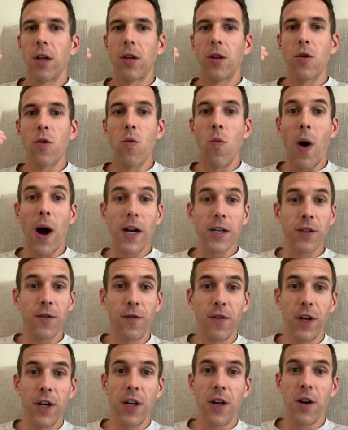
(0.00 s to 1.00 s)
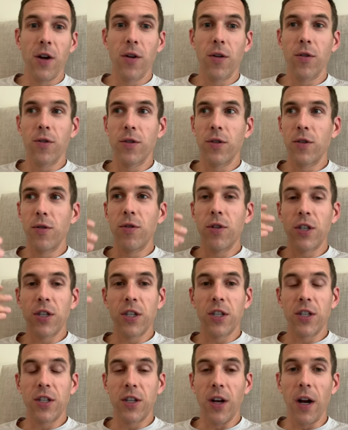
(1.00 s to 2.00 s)
You watch videos, you
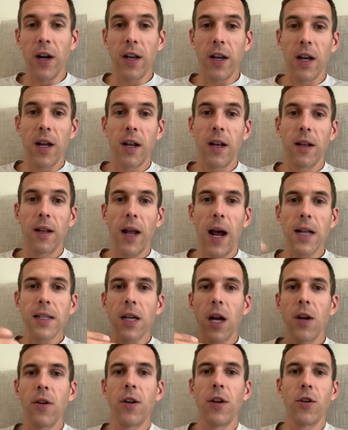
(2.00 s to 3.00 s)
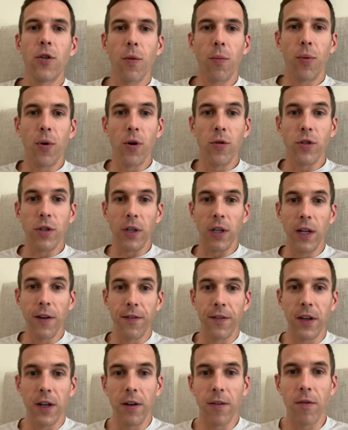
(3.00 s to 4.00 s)
study it. That's how you need to approach
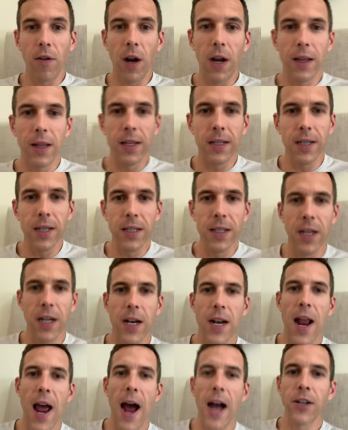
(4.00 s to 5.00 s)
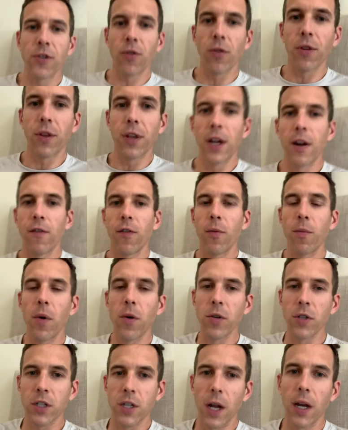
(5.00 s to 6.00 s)
lifting, right? This isn't a natural thing for
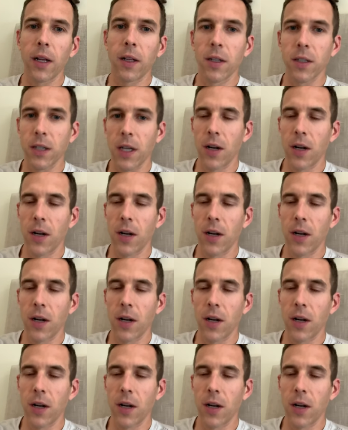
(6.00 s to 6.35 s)
most cyclists.